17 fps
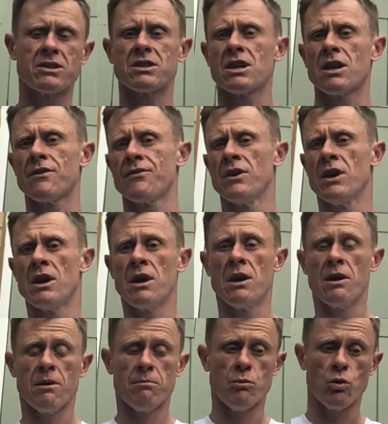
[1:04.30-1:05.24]
stuff,
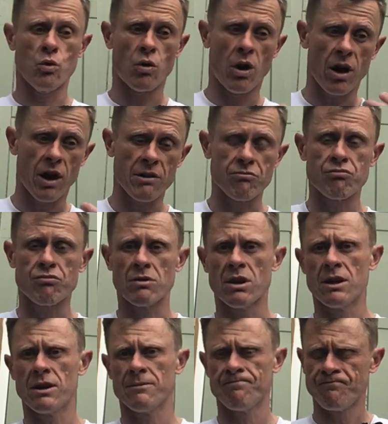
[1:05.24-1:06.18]
more high
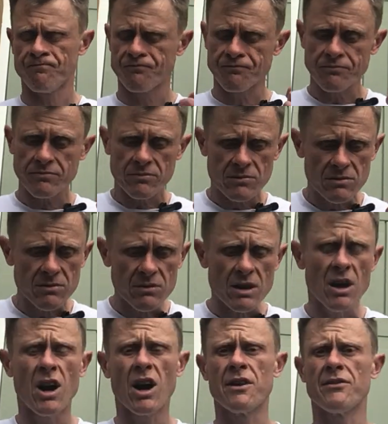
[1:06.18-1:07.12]
um,
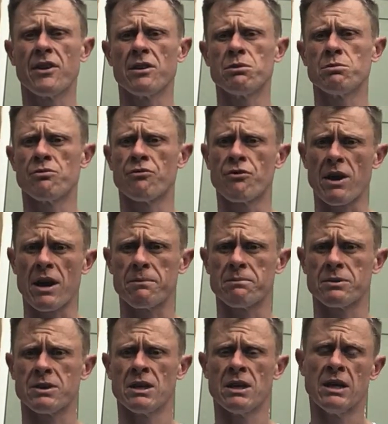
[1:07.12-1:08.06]
high volume
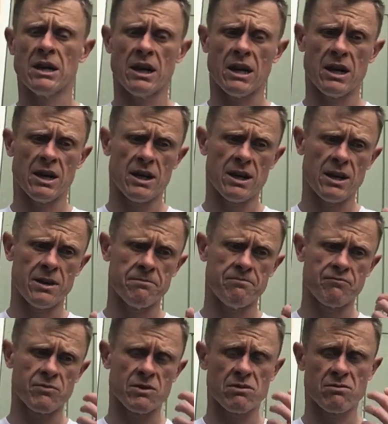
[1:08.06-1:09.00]
reps,
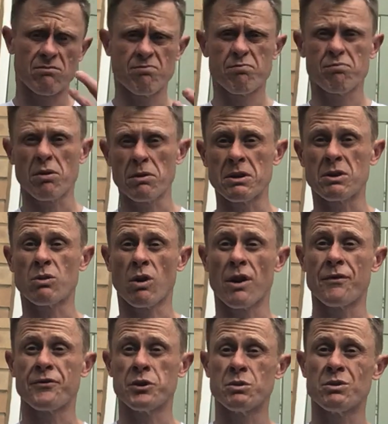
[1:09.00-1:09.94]
um, probably quite
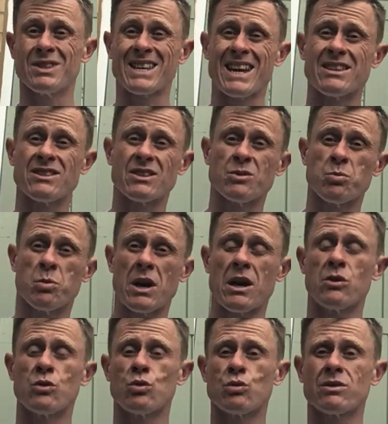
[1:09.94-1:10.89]
a few sets as well
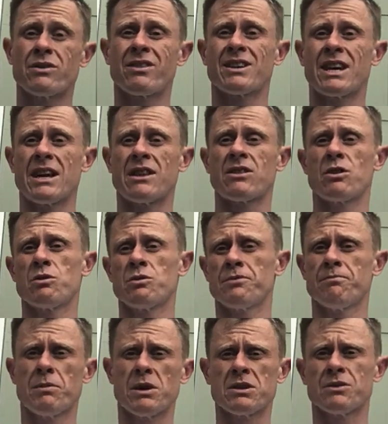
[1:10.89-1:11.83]
in order to get those
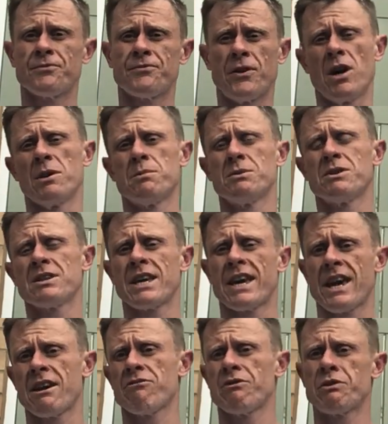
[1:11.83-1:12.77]
muscle fibers
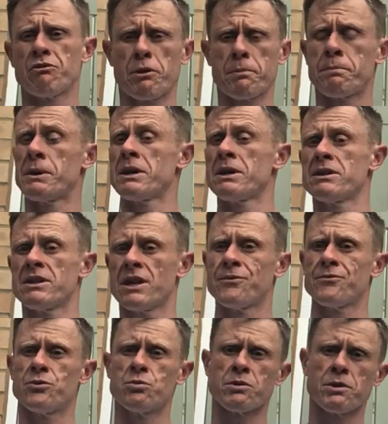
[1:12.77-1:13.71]
tearing, ripping, and
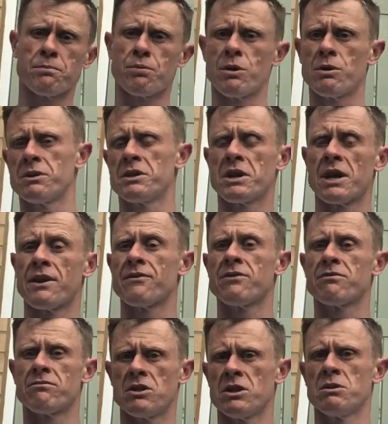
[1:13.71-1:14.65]
therefore with the protein you have,
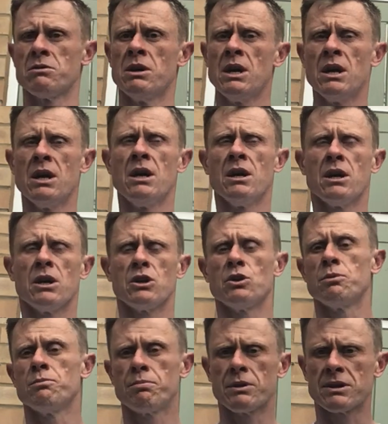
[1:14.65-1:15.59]
you know,
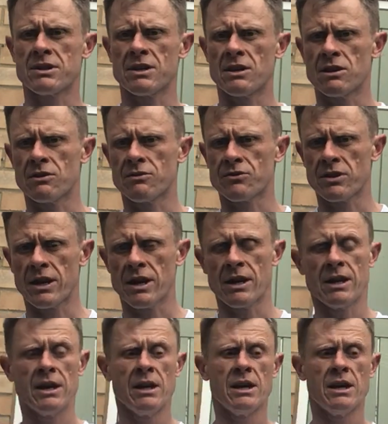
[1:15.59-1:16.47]
you extend out to that.